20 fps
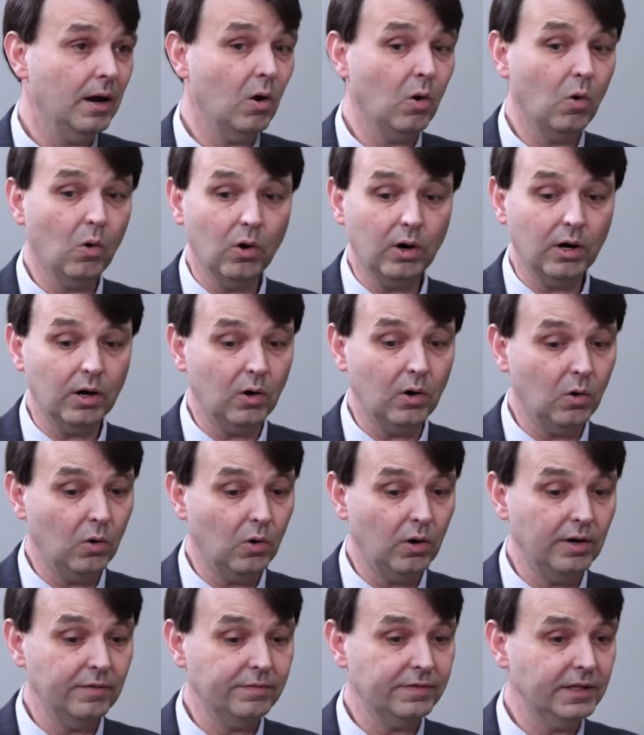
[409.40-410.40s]

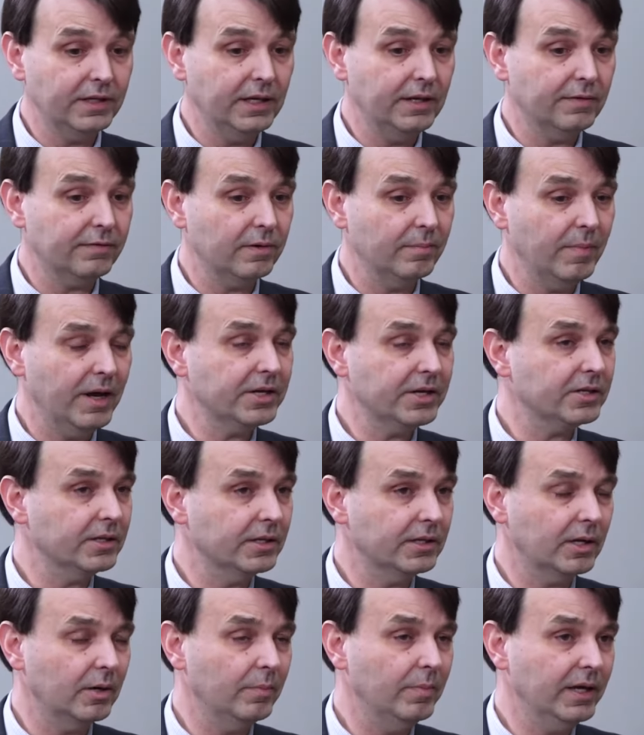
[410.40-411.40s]
Or if the information
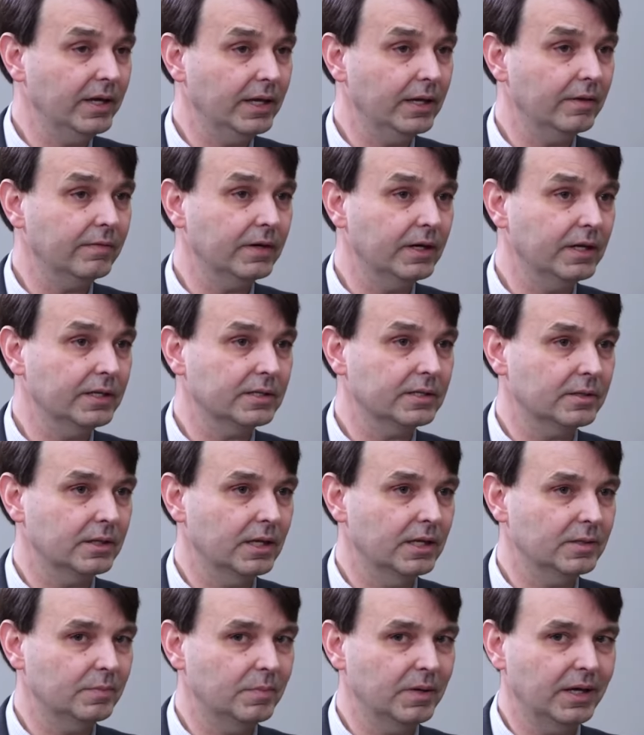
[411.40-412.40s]
that they're being given
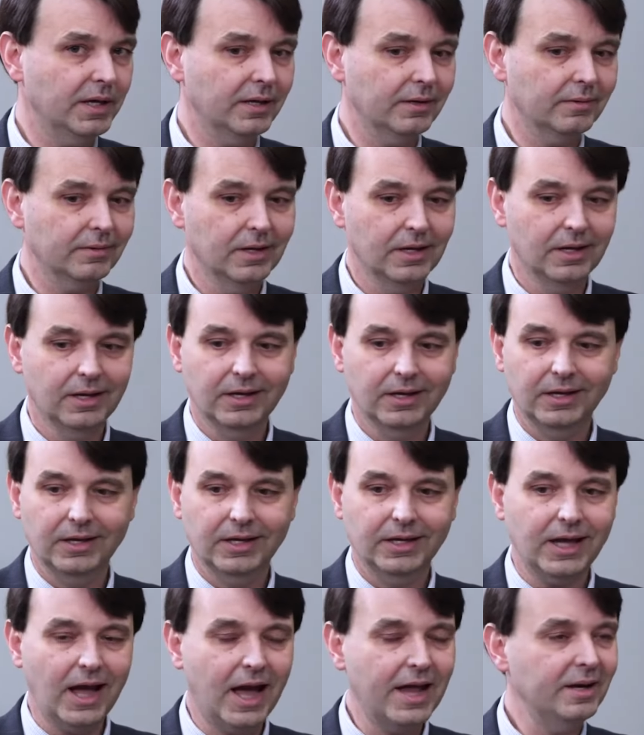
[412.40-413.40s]
is being
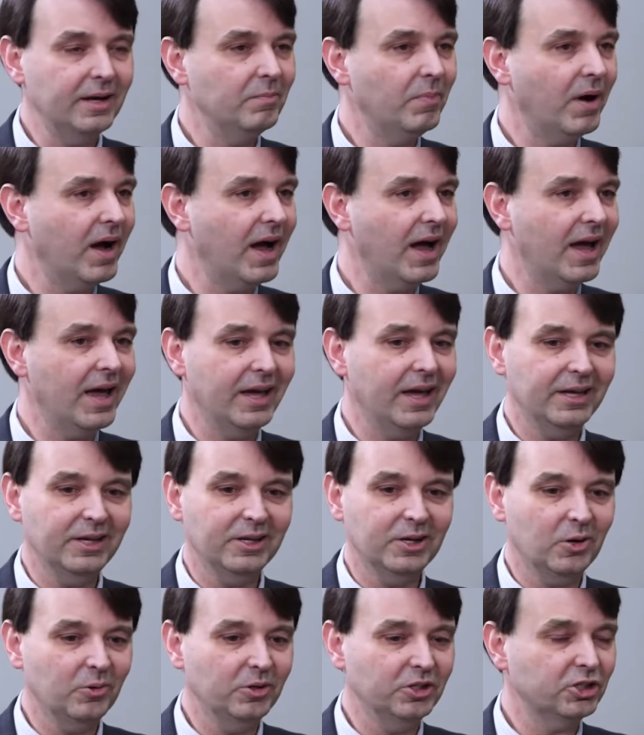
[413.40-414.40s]
guided by,
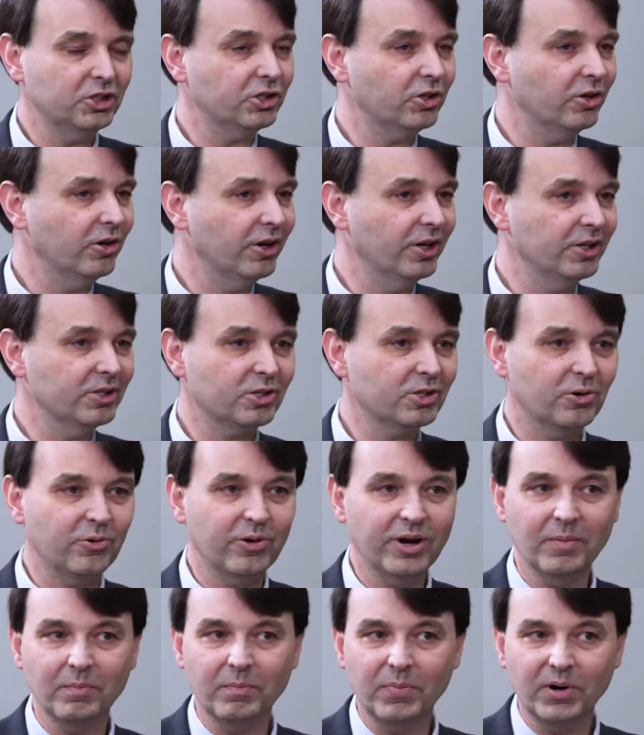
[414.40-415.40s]
insurance or
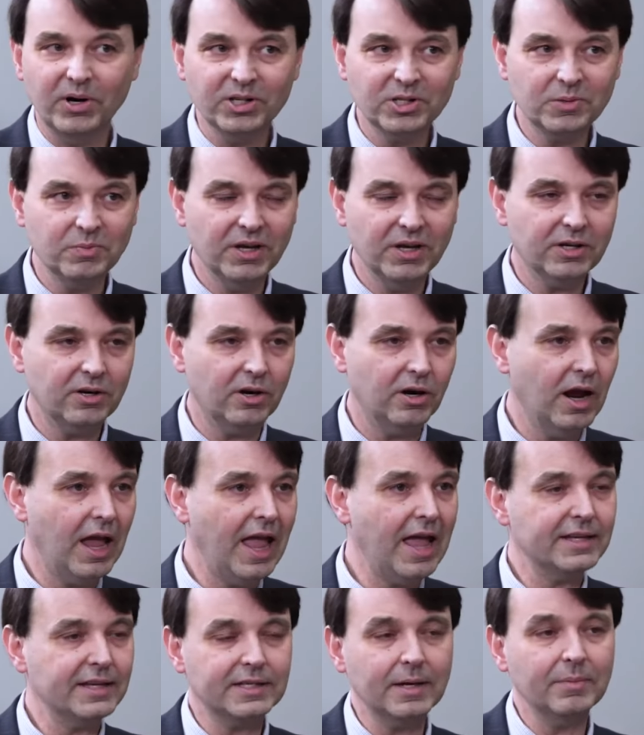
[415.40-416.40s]
reimbursement or
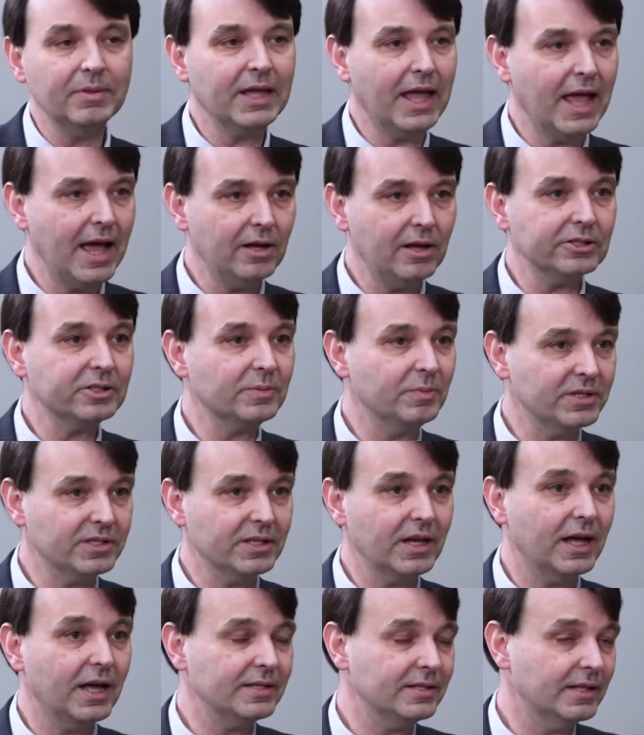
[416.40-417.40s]
something else
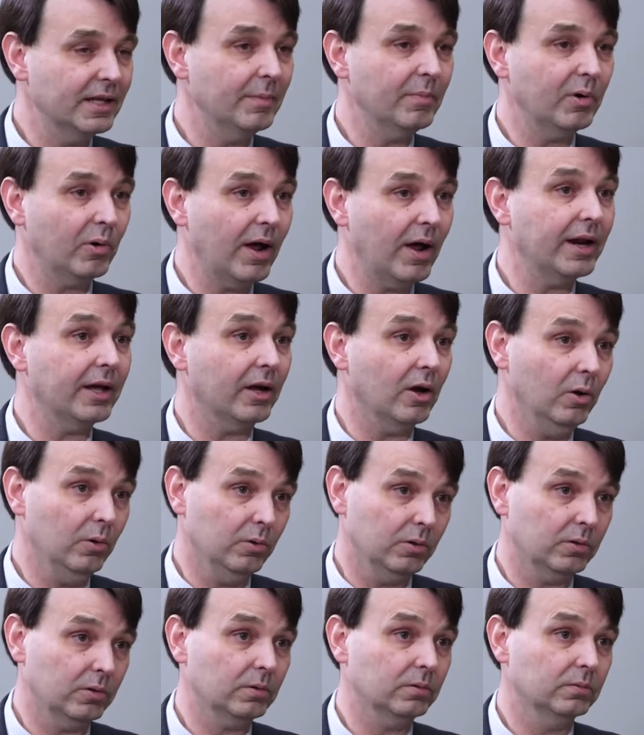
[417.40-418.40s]
besides the Hippocratic
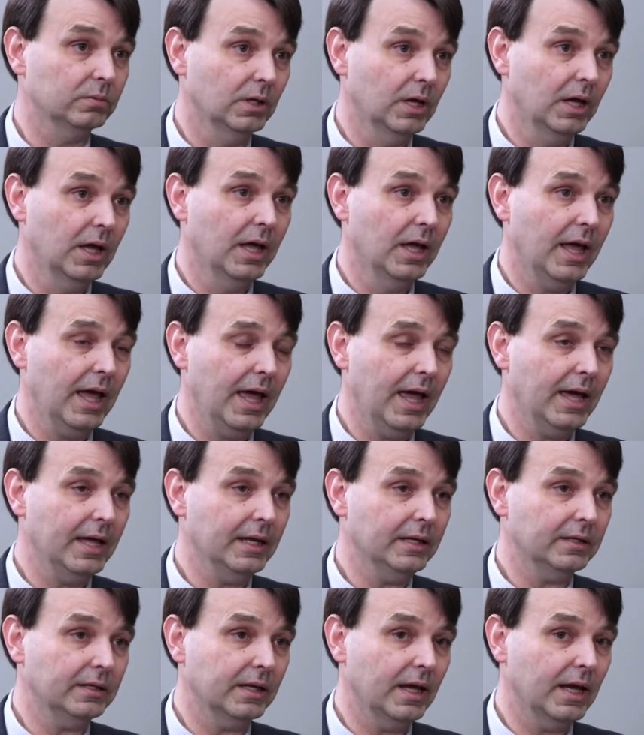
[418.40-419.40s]
Oath
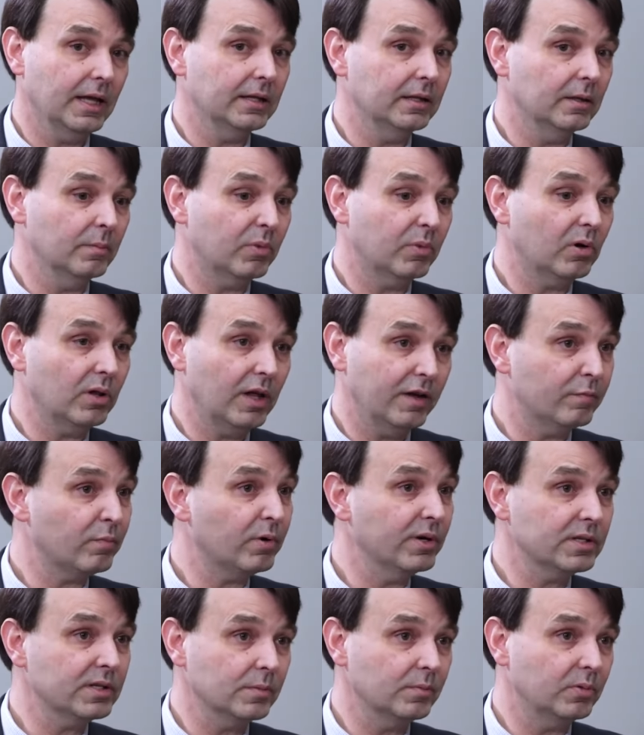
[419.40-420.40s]
and the pro-life
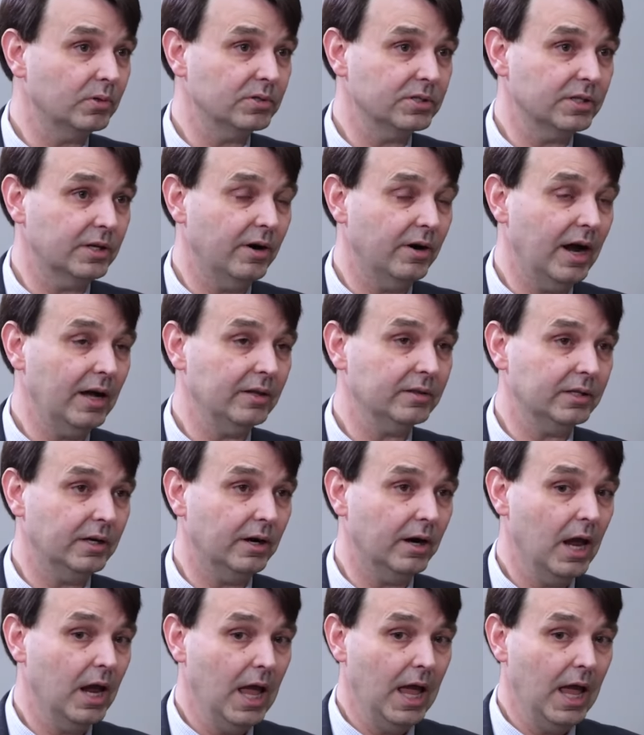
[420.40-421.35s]
principles that are out there.